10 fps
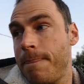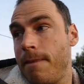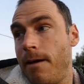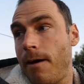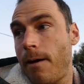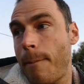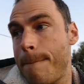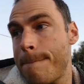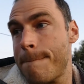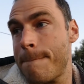Not
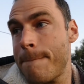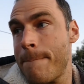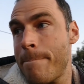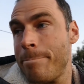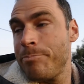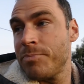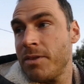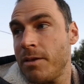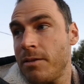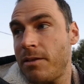
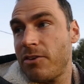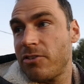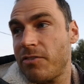sure